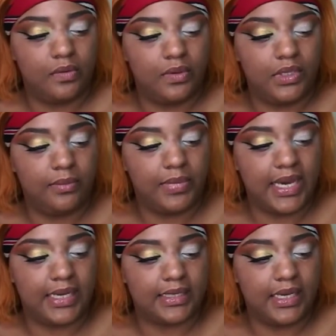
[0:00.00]
really
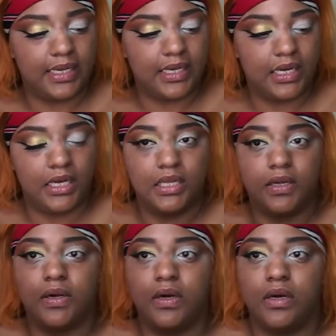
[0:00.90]
pack that
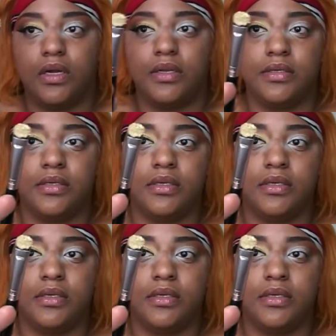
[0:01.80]
color on.